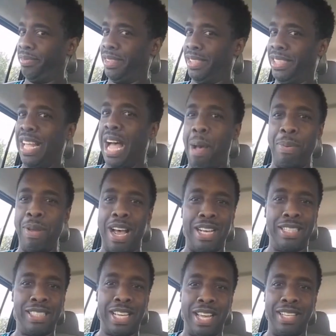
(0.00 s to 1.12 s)
Stop it,
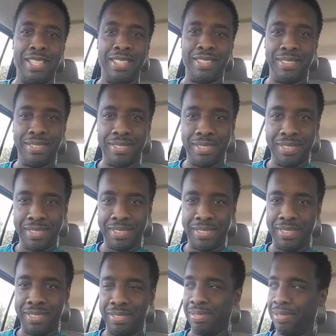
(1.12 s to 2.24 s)
I say.
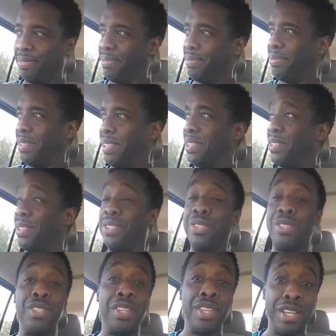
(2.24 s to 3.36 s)
This is
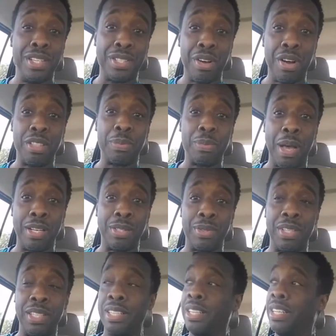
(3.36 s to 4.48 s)
D. Charles
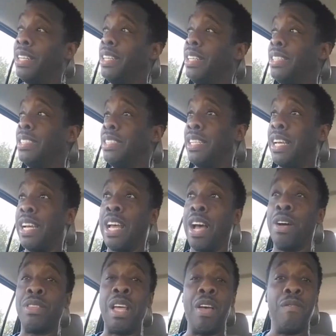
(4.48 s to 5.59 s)
Patrick. Check
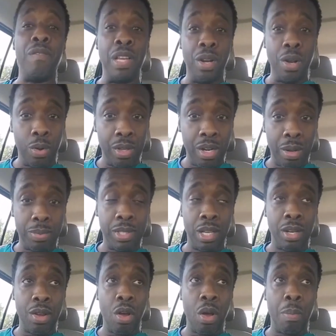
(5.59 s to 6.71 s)
out that video that I'm
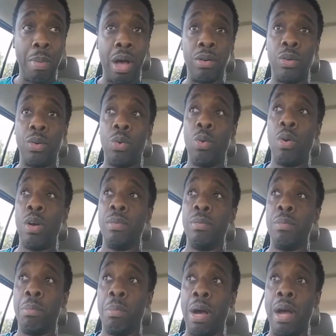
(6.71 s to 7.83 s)
telling y'all about
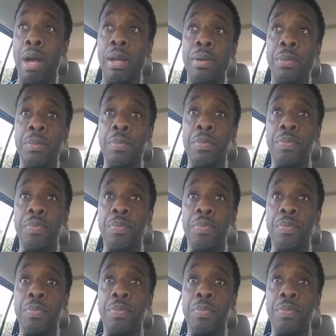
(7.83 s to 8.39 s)
on my